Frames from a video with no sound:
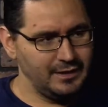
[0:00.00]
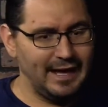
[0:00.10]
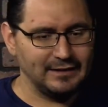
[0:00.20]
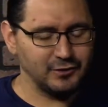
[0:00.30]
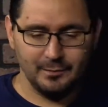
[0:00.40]

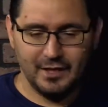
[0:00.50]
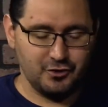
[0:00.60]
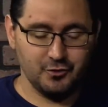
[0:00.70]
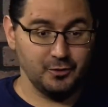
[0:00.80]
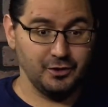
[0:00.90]
Yeah, so I'm not
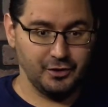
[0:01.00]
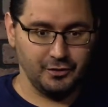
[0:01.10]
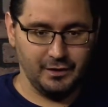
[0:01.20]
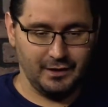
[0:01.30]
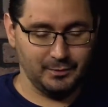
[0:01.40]
sure.
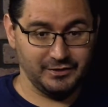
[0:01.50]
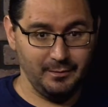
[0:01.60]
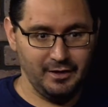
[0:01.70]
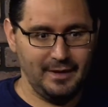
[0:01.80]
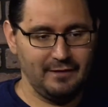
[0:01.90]
Like some
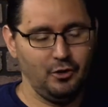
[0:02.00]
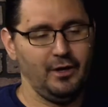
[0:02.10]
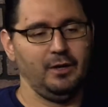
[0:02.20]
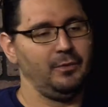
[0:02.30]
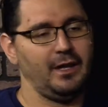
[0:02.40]
of them, I have no
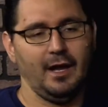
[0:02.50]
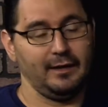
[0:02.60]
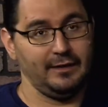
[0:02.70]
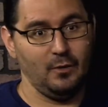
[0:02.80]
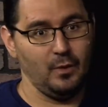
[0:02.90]
idea where the
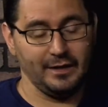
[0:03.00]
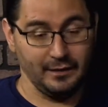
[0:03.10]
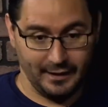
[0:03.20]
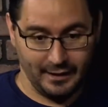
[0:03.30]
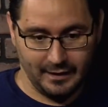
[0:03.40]
heck they went.
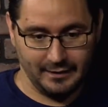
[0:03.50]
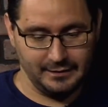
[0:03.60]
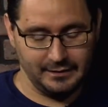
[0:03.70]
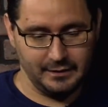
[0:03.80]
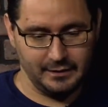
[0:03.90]
Like I
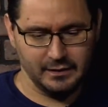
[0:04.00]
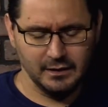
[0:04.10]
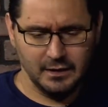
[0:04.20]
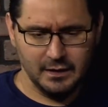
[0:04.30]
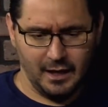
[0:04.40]
did,
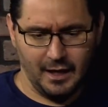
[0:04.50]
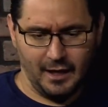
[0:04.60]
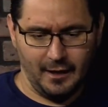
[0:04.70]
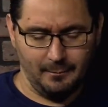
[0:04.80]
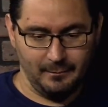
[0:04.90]

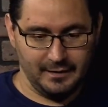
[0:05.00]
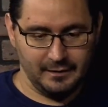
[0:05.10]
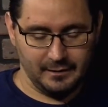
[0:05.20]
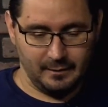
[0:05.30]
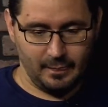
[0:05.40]

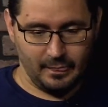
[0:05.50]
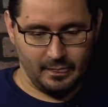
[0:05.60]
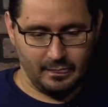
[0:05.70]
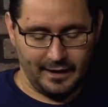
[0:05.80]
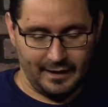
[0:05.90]

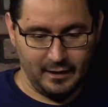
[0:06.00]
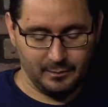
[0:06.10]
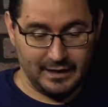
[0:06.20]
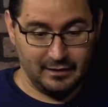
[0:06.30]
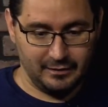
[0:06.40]
like I
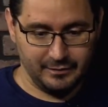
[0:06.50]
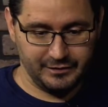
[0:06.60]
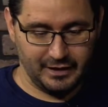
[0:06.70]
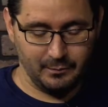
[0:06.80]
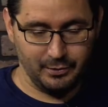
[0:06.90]
helped out. I was
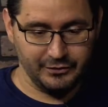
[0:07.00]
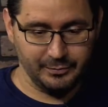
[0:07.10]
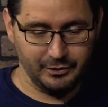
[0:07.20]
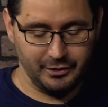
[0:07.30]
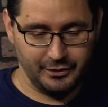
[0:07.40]
second
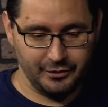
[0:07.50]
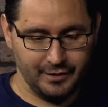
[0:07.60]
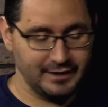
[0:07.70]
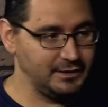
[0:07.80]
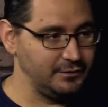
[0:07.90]
principal on a
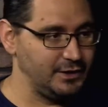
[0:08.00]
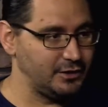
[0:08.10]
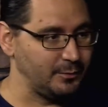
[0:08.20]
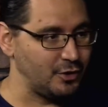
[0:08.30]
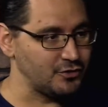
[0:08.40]
DirecTV
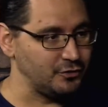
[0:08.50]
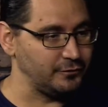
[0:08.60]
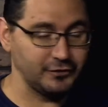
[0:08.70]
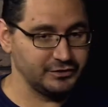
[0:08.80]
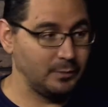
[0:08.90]
commercial
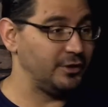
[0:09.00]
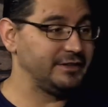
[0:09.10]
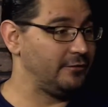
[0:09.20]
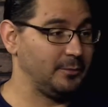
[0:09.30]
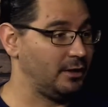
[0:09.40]
for somewhere in
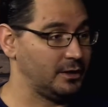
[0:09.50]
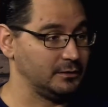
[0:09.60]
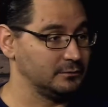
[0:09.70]
South America.